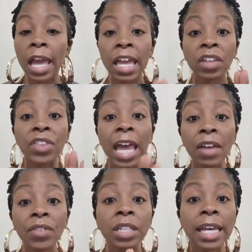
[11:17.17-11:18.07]
If
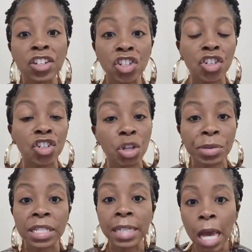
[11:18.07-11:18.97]
that relationship
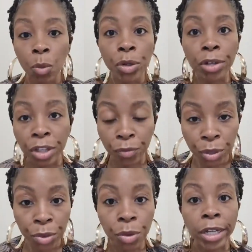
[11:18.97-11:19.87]
is not working for
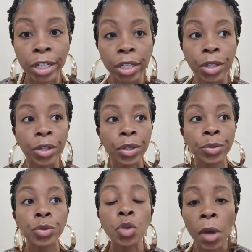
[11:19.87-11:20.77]
you, honey,
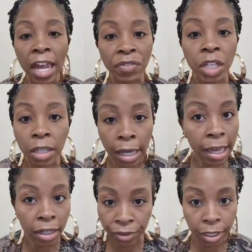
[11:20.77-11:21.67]
you have to get
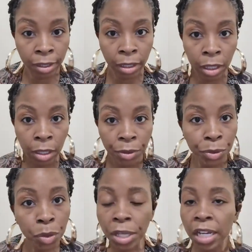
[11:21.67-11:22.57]
out of it.
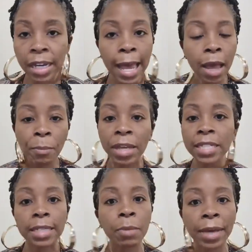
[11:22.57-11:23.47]
You cannot make
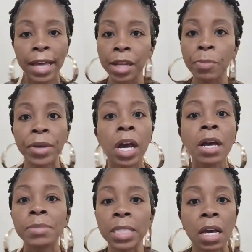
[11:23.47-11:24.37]
somebody
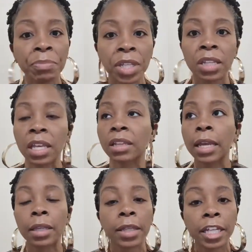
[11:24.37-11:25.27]
become something that
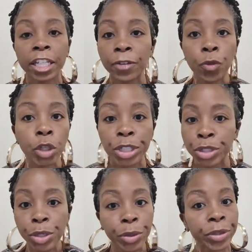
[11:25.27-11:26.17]
they clearly feel as
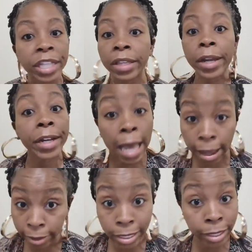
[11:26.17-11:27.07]
though that they're
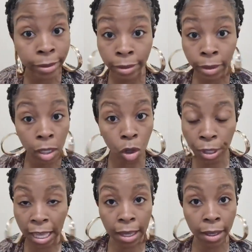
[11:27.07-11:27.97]
not.
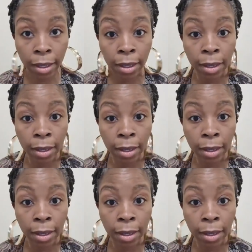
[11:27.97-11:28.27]
Okay?